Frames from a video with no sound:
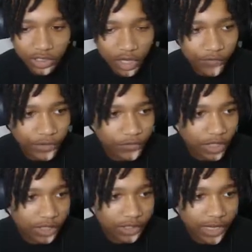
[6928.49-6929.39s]
I feel
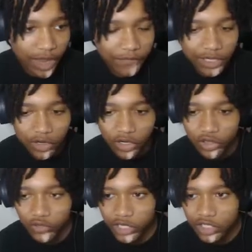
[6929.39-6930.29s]
fucking confident on the
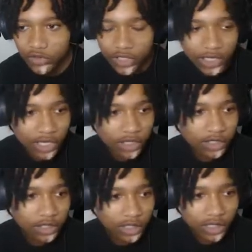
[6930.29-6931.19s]
threes court now
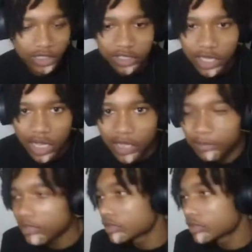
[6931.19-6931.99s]
against comp.